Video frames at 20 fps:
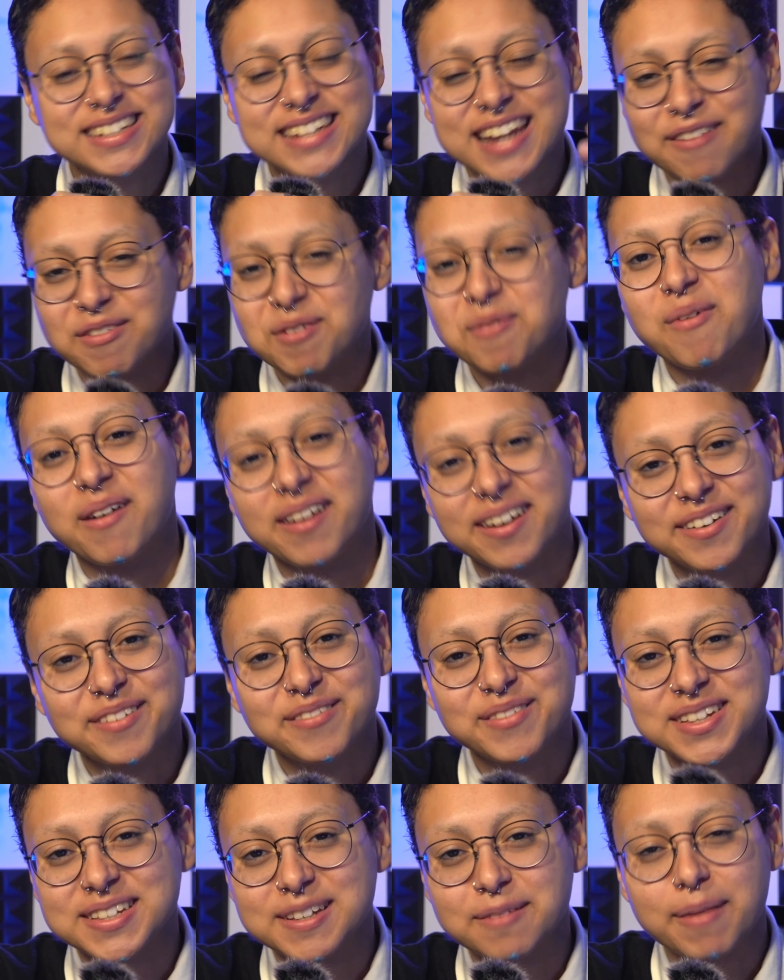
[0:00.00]
never wanted to
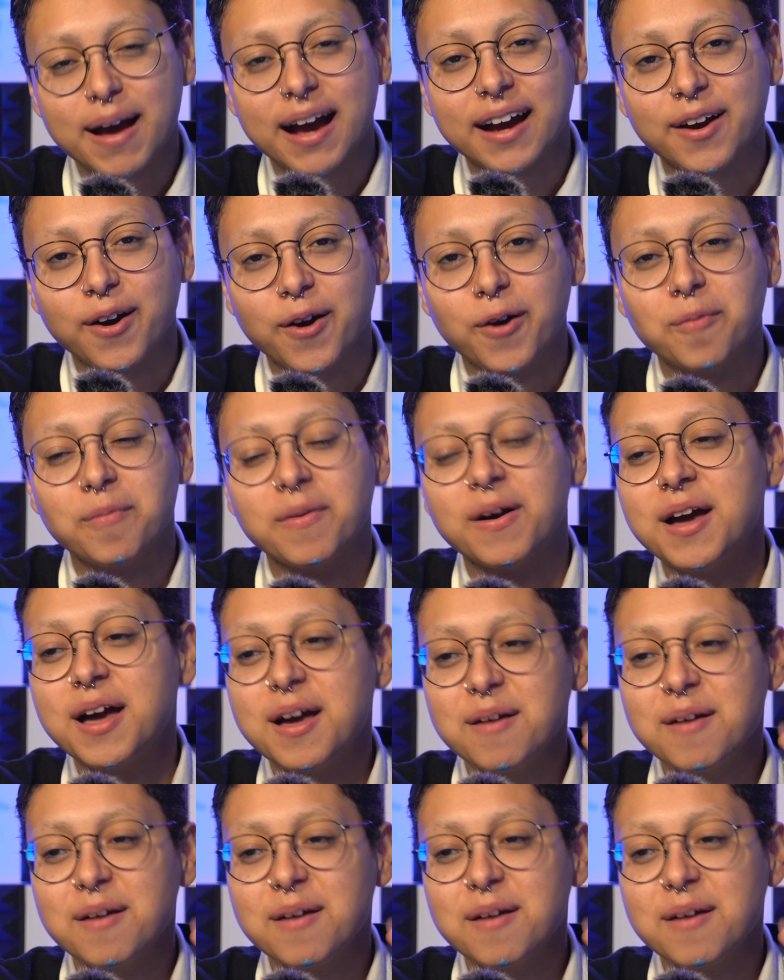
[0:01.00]
visit back home